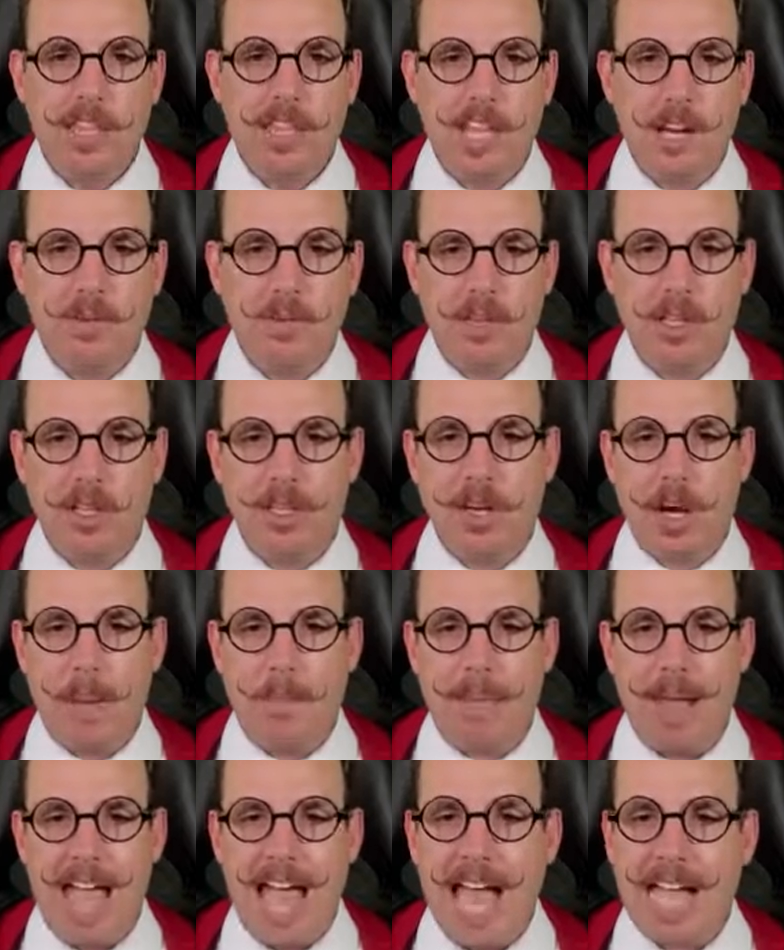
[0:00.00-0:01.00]
Then if we look at our
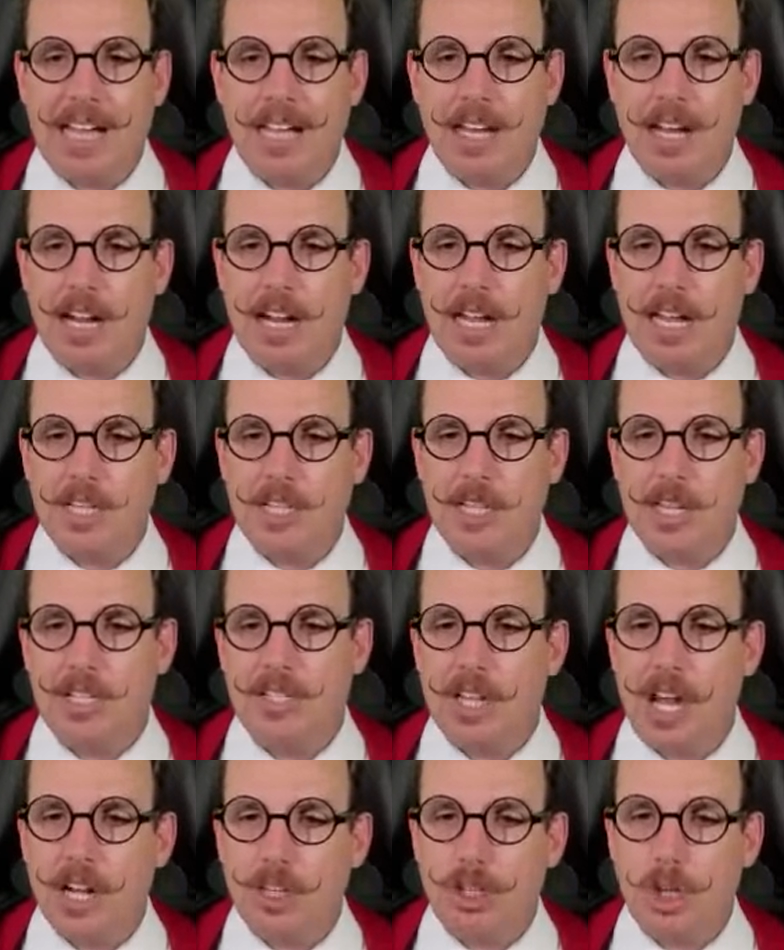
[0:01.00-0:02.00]
back,
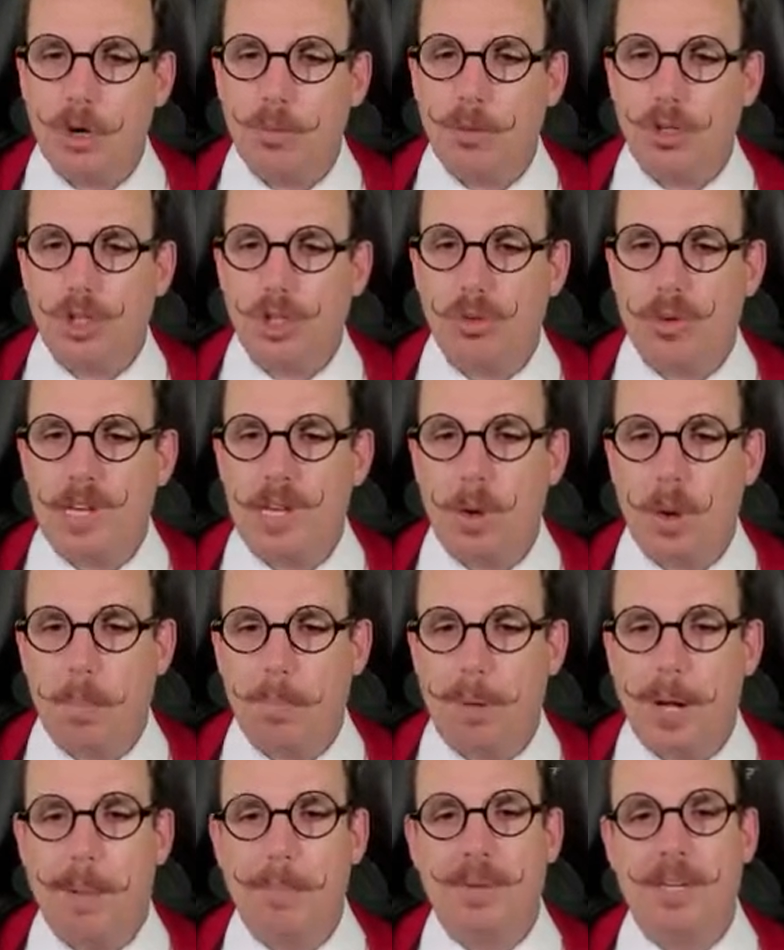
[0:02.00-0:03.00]
it's October tree or
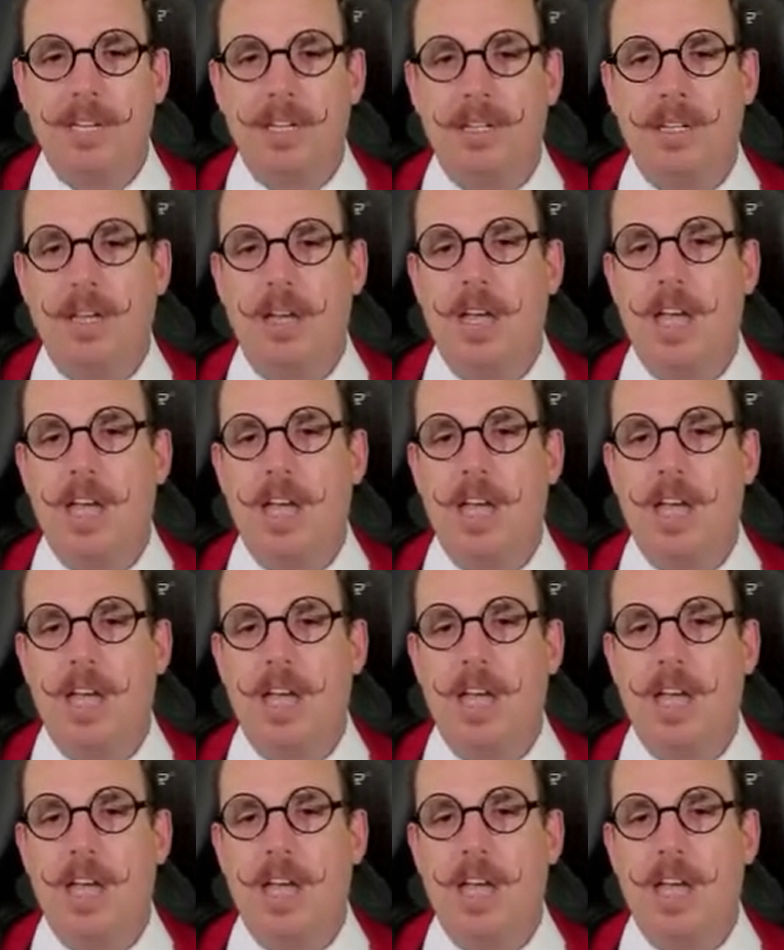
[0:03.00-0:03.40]
pumpkin,